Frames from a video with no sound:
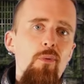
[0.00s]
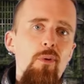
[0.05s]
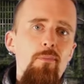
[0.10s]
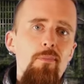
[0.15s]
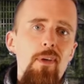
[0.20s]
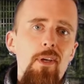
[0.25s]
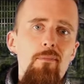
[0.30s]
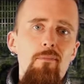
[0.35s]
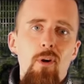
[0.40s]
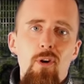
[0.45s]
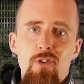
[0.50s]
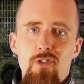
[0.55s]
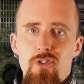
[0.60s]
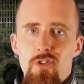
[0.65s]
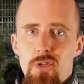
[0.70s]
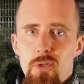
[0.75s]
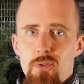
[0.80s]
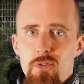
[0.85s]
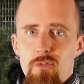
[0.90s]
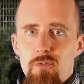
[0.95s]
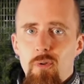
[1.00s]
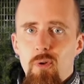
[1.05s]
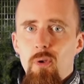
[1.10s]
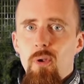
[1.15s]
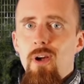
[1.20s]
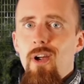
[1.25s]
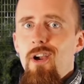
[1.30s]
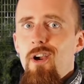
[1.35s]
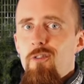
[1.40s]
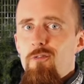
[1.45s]
would be most
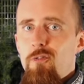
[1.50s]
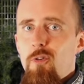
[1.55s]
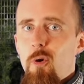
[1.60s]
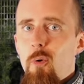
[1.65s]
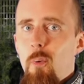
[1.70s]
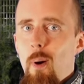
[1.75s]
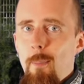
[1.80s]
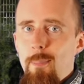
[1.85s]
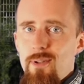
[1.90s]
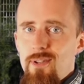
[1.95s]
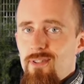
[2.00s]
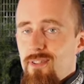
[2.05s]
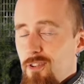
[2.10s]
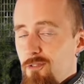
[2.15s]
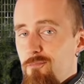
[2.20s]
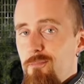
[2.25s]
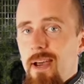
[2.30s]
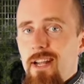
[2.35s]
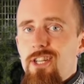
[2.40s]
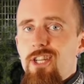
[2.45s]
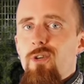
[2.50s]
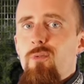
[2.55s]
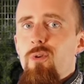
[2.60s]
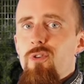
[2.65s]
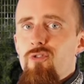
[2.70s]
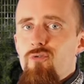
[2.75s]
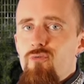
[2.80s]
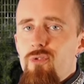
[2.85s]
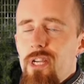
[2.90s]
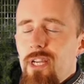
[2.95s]
useful for weapons if magic
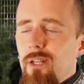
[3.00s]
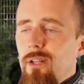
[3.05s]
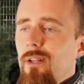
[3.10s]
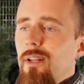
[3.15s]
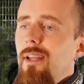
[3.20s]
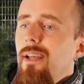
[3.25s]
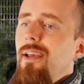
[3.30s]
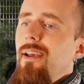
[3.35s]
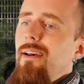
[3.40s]
was real,